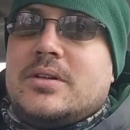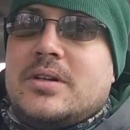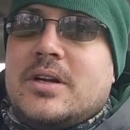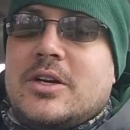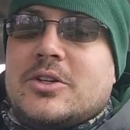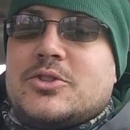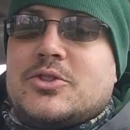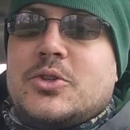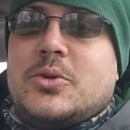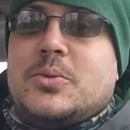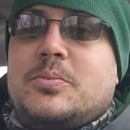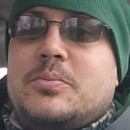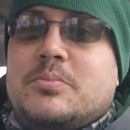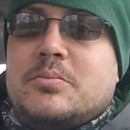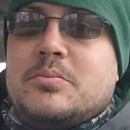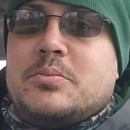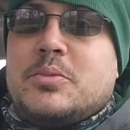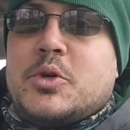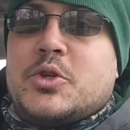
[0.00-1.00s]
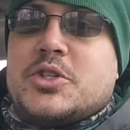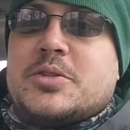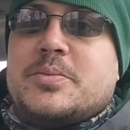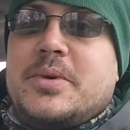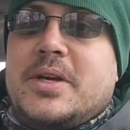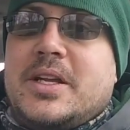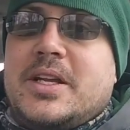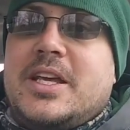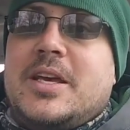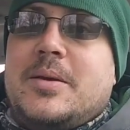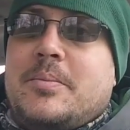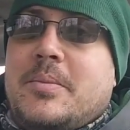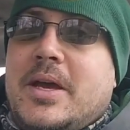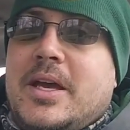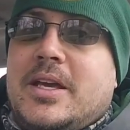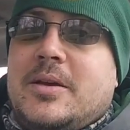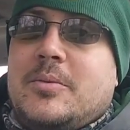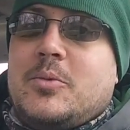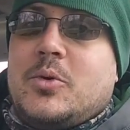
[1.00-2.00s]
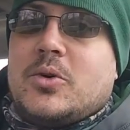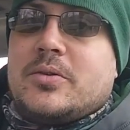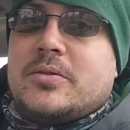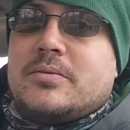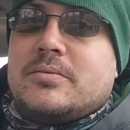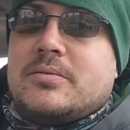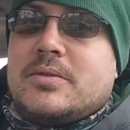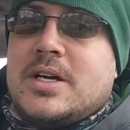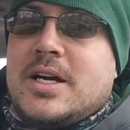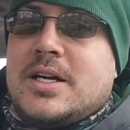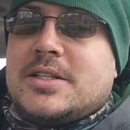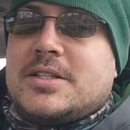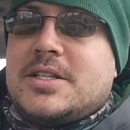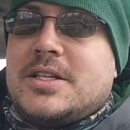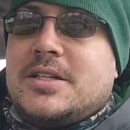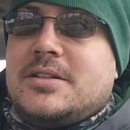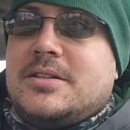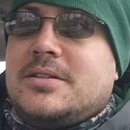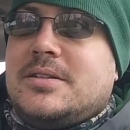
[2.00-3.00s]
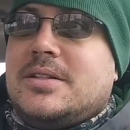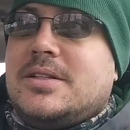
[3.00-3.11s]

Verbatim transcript: It also pushes me to keep making more content.